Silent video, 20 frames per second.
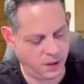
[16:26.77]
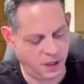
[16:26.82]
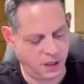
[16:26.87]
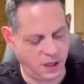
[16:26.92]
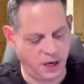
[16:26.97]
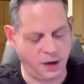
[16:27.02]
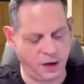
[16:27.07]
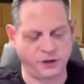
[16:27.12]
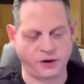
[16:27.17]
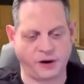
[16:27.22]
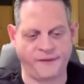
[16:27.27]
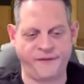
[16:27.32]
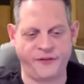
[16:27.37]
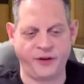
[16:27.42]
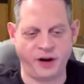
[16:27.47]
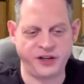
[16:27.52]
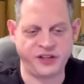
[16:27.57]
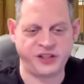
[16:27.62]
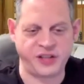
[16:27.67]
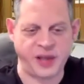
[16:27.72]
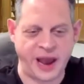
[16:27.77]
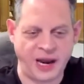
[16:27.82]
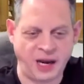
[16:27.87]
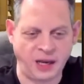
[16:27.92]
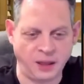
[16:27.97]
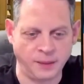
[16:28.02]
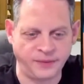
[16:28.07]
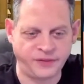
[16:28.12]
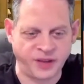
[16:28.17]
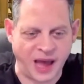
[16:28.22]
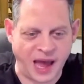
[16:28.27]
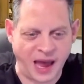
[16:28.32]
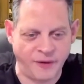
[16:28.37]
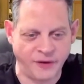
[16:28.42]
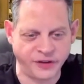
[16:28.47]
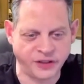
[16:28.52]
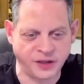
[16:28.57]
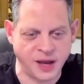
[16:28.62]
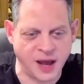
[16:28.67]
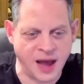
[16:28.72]
Here's our first sighting of Ty
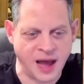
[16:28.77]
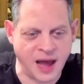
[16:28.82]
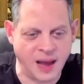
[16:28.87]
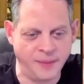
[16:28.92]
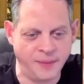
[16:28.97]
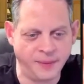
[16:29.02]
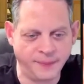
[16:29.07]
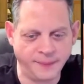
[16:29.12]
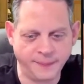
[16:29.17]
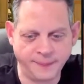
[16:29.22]
Cobb.